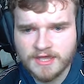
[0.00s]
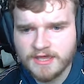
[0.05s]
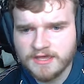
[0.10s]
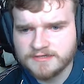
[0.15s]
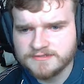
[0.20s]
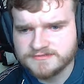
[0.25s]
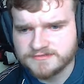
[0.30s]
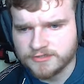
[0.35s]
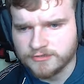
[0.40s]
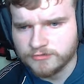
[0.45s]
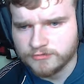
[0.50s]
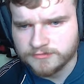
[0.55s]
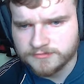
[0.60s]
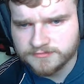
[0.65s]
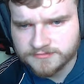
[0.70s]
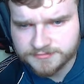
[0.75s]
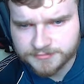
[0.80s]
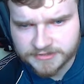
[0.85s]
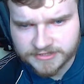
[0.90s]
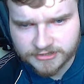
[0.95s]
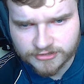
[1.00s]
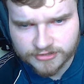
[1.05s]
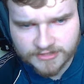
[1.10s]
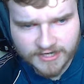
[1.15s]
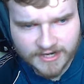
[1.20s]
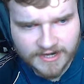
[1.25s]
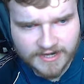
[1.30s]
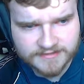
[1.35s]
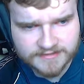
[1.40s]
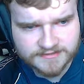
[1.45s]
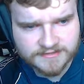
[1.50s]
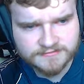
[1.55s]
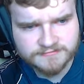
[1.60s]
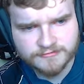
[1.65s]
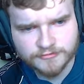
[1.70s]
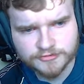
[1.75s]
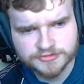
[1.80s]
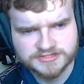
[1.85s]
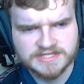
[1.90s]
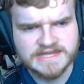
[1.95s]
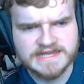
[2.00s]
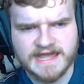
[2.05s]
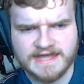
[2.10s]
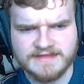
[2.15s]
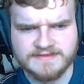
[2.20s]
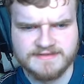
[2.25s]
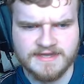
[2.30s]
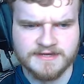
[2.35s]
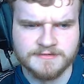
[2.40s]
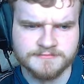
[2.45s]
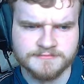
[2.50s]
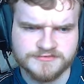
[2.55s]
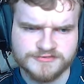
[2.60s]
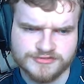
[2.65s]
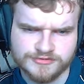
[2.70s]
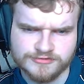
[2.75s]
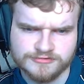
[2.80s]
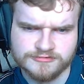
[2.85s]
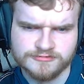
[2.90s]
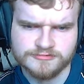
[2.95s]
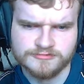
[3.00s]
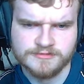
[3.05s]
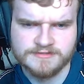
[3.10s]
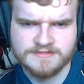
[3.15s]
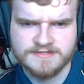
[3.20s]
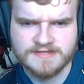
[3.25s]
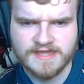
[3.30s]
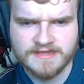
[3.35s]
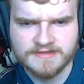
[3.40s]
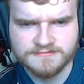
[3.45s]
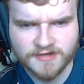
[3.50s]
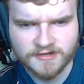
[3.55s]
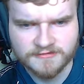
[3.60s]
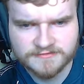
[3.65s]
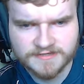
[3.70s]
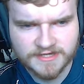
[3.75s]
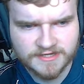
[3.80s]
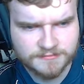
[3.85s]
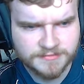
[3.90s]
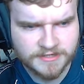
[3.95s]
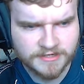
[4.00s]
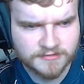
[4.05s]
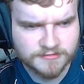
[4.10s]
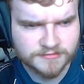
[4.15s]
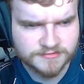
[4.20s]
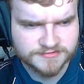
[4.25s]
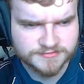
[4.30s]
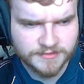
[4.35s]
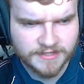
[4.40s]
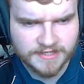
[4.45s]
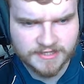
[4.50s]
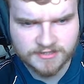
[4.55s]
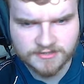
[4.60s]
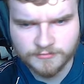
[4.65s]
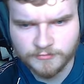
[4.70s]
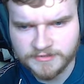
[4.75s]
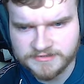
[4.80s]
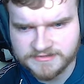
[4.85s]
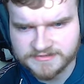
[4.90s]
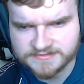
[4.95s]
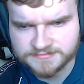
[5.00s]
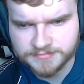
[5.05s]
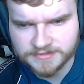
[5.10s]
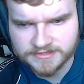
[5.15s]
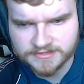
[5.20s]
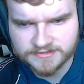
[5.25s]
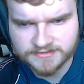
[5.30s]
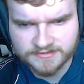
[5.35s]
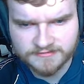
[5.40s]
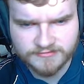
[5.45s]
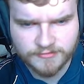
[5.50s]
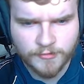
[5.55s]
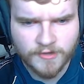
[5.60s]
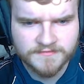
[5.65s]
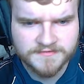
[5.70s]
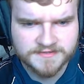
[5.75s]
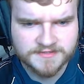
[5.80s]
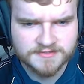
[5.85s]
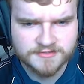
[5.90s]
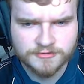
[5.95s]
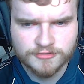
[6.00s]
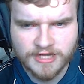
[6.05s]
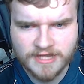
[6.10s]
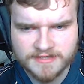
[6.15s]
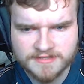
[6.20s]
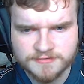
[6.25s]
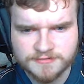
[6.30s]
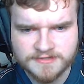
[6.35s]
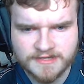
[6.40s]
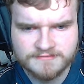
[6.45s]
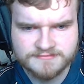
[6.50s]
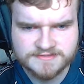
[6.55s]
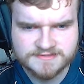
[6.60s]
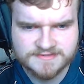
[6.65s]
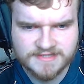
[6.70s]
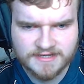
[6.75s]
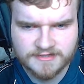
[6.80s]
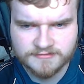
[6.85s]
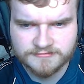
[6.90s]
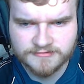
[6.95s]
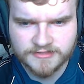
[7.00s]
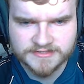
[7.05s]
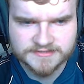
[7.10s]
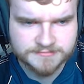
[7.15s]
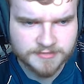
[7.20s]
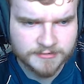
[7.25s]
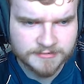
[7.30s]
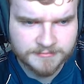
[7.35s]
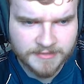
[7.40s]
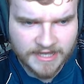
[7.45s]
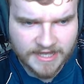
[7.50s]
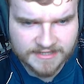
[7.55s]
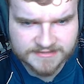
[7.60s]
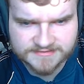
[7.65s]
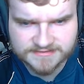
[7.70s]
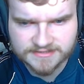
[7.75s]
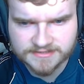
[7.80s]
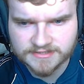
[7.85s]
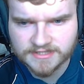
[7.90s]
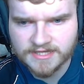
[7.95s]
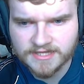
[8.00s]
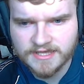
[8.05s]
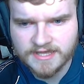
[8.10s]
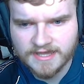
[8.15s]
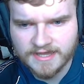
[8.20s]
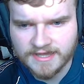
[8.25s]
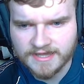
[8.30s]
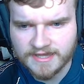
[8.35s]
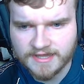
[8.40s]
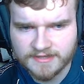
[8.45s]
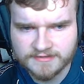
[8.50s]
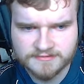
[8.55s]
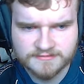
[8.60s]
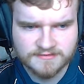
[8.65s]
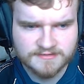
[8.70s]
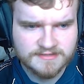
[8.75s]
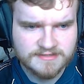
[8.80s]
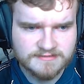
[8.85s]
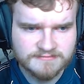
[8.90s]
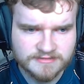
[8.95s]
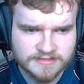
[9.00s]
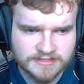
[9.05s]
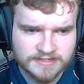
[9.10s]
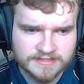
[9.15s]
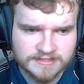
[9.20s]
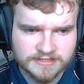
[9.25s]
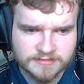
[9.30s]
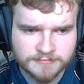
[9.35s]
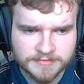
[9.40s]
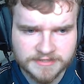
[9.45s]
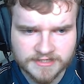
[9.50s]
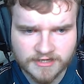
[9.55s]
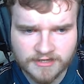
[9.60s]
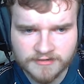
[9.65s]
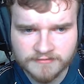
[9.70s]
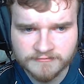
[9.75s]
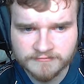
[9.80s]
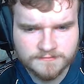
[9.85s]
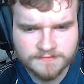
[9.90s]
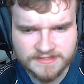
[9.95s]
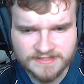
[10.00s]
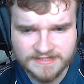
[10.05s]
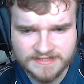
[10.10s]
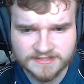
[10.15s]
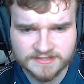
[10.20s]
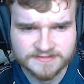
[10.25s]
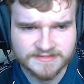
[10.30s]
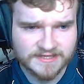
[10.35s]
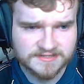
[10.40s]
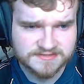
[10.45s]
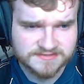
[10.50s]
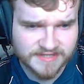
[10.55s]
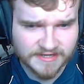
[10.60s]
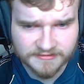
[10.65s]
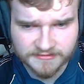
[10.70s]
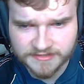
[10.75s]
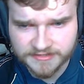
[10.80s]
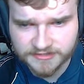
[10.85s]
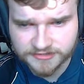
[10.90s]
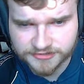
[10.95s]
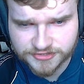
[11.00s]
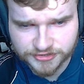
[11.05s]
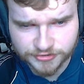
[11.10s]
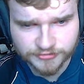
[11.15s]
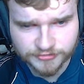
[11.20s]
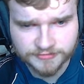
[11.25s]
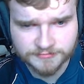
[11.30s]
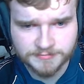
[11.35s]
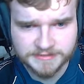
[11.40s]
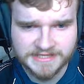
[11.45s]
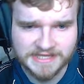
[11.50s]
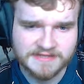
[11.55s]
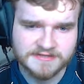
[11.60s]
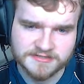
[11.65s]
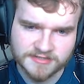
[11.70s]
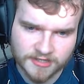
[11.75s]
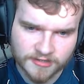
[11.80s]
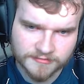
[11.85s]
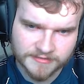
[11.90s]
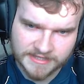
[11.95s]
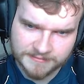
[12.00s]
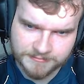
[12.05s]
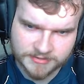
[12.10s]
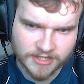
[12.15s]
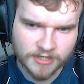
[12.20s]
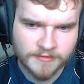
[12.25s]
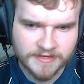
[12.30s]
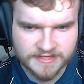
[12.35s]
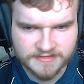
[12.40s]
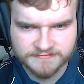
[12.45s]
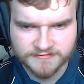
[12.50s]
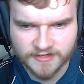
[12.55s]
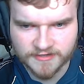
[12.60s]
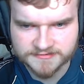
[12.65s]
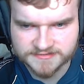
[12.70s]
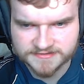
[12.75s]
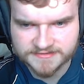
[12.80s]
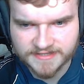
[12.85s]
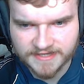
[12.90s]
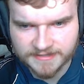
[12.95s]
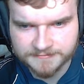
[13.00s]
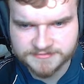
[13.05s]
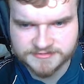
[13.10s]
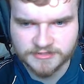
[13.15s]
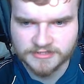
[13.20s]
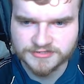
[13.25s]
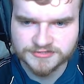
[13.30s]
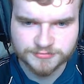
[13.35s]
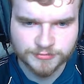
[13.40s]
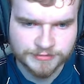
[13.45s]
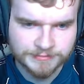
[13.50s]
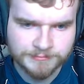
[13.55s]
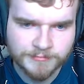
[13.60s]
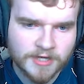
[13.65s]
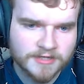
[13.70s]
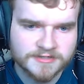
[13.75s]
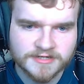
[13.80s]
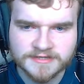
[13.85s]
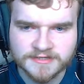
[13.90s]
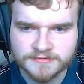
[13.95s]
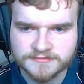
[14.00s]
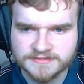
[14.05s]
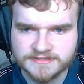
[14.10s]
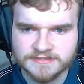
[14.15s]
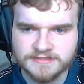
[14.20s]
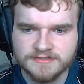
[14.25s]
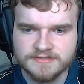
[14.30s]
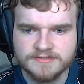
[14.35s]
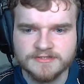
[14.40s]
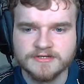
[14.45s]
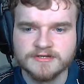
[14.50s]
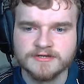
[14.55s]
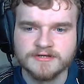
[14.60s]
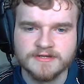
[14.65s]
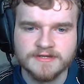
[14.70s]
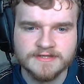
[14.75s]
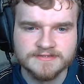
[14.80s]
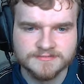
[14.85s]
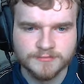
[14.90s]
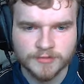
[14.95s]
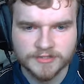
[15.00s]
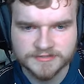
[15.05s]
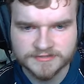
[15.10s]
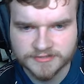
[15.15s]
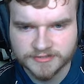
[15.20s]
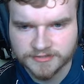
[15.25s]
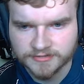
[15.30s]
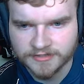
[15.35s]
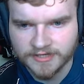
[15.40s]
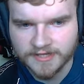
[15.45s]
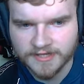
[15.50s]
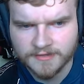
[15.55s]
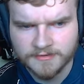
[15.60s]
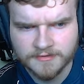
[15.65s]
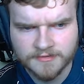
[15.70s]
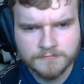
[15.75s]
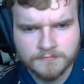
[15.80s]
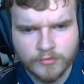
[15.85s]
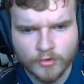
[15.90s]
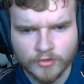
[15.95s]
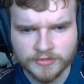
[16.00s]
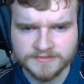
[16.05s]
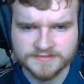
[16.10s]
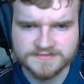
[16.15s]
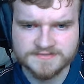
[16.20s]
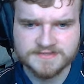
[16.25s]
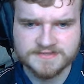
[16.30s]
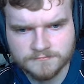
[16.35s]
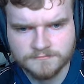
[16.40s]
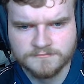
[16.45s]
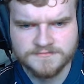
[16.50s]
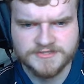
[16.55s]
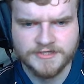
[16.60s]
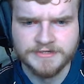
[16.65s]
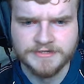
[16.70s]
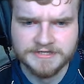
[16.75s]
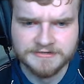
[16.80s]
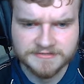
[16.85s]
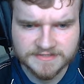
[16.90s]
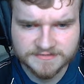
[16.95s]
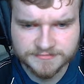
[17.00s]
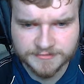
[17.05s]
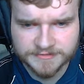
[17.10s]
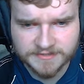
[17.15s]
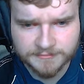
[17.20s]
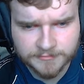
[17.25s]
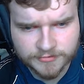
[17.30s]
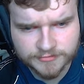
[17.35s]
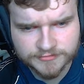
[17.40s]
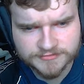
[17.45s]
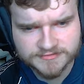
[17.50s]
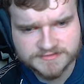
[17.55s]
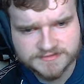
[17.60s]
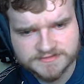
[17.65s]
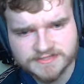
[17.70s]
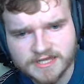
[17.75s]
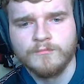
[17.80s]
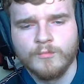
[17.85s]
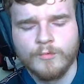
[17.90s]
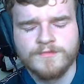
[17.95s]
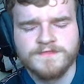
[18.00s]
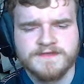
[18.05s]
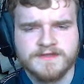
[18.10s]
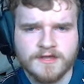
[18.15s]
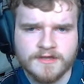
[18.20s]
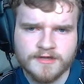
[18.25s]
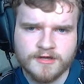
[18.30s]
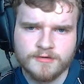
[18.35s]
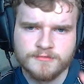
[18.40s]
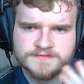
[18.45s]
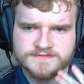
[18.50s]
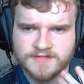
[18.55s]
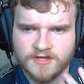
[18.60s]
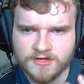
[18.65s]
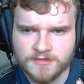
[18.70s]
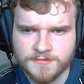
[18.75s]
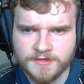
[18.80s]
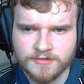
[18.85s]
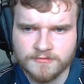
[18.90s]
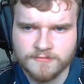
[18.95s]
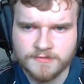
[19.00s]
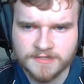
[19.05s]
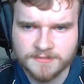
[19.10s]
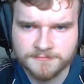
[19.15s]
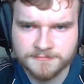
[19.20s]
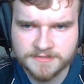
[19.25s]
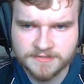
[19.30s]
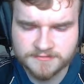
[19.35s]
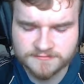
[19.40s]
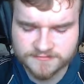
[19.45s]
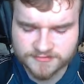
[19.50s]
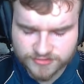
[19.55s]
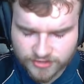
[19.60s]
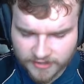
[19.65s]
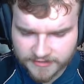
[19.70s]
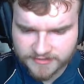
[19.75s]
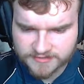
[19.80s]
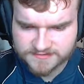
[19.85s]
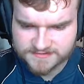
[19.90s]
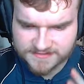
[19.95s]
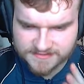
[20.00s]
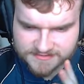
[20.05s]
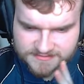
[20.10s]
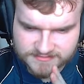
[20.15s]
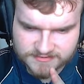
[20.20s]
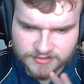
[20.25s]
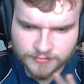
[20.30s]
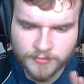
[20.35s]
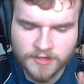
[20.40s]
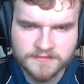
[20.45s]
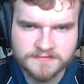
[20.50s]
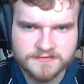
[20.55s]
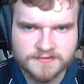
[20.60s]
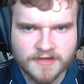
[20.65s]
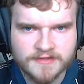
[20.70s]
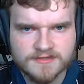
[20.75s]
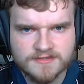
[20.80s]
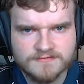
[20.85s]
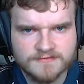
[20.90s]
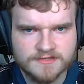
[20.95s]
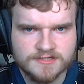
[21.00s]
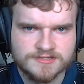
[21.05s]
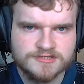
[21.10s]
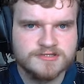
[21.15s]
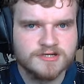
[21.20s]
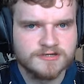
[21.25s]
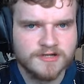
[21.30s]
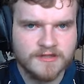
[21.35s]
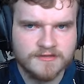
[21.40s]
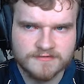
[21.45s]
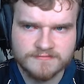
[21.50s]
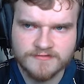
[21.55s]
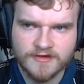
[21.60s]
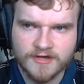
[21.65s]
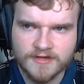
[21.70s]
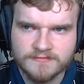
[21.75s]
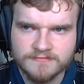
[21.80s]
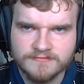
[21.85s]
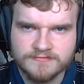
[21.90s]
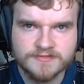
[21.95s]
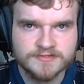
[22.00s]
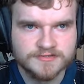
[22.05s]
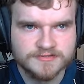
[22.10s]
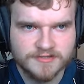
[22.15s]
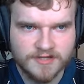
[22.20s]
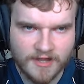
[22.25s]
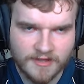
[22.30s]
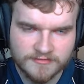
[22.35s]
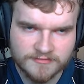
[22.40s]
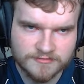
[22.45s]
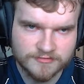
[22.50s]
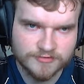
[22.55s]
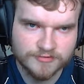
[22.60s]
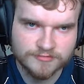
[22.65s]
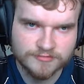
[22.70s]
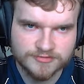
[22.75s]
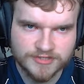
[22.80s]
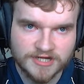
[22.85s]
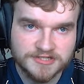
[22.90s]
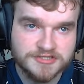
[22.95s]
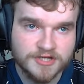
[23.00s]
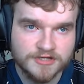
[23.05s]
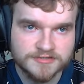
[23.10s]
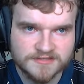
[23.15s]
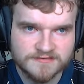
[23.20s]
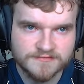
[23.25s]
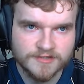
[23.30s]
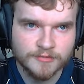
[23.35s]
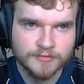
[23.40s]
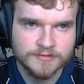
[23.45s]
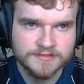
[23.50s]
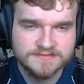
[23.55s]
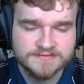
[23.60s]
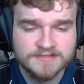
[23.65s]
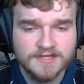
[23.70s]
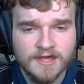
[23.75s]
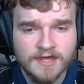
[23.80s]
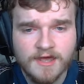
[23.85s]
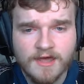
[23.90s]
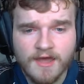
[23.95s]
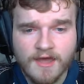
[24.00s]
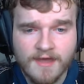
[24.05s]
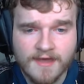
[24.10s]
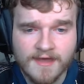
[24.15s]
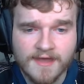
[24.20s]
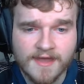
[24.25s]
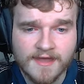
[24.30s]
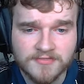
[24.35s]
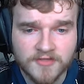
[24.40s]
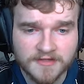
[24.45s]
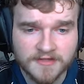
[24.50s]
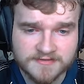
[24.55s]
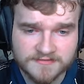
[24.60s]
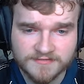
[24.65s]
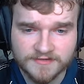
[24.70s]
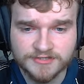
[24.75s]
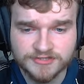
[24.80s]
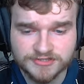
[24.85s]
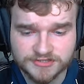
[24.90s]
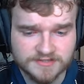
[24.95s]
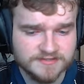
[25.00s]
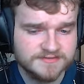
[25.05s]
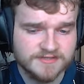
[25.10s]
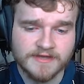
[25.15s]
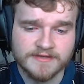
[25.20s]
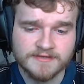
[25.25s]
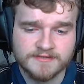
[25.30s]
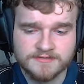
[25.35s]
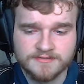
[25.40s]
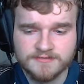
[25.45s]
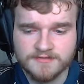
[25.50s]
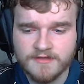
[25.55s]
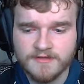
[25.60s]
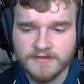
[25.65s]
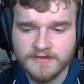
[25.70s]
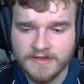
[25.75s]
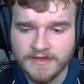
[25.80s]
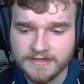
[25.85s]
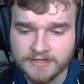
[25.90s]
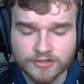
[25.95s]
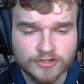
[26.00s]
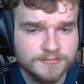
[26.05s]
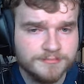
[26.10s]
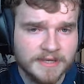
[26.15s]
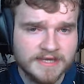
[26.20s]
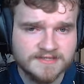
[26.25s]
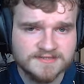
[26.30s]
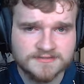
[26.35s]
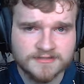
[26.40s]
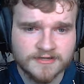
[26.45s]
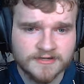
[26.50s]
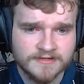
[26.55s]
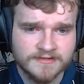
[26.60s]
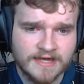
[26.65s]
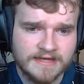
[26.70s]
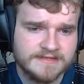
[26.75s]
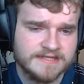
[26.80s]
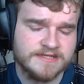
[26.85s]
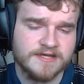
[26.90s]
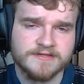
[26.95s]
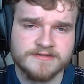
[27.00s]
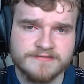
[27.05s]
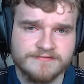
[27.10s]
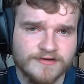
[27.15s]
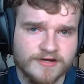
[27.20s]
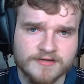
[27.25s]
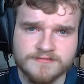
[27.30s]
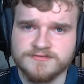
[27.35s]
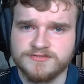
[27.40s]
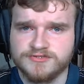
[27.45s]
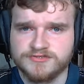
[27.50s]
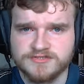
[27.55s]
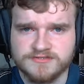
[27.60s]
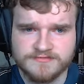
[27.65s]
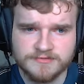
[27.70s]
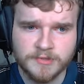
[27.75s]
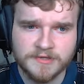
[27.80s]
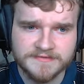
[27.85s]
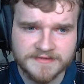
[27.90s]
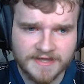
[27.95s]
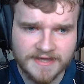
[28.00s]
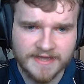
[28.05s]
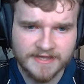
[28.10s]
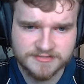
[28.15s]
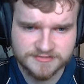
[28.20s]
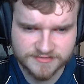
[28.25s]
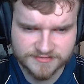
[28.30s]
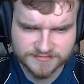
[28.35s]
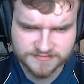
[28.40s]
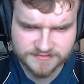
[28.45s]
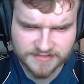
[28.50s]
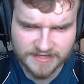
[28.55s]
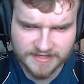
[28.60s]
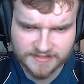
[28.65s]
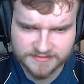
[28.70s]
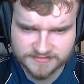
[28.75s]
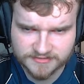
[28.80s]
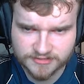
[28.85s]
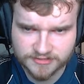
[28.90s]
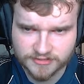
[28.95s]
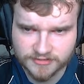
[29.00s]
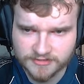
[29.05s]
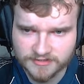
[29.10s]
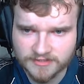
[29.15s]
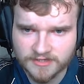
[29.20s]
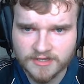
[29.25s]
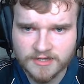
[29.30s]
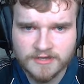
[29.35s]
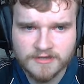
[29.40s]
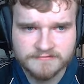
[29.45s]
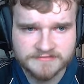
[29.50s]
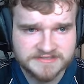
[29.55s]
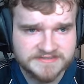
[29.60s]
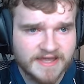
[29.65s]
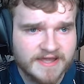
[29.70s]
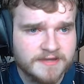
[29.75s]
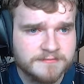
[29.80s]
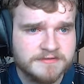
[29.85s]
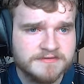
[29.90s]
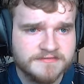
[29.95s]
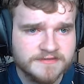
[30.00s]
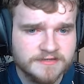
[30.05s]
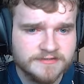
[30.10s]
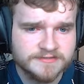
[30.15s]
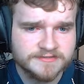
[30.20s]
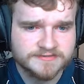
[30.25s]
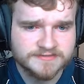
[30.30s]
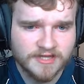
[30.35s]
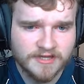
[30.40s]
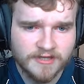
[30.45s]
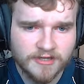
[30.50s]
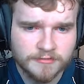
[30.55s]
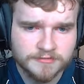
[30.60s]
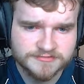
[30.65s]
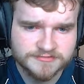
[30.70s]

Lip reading: So it's a pretty good card. Unfortunately, you can't get him to the 85 kick and power as well with this build. If you wanted to do that, you would have to sacrifice probably passing and even a little bit of either dexterity or shooting, but then you're going below 85s on them, so I just wouldn't bother. I don't think it's worth your points. So here he is with the boosts. One thing I always talk about when I'm building strikers is you want 90 finishing or 95. There's kind of two thresholds I've noticed. 90 finishing is like a good baseline, and then 95 is just if you want that extra security. For attacking midfielders, I always